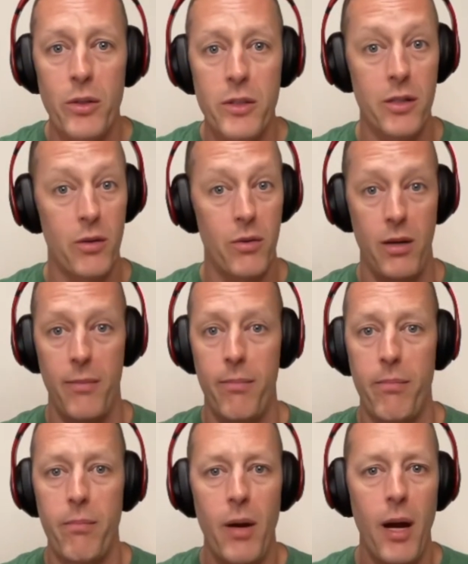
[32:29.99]
so I'm
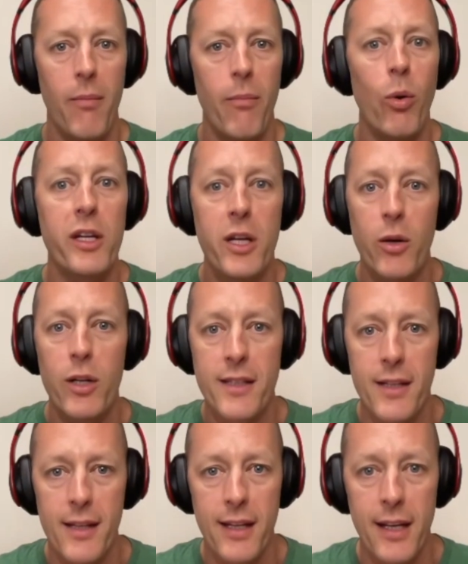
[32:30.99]
I'm more curious
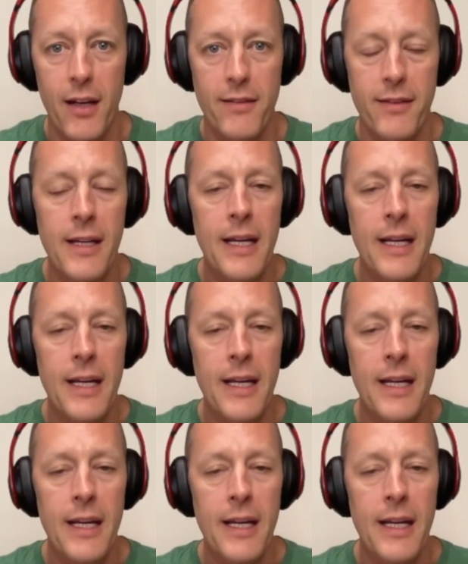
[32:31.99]
than anything else.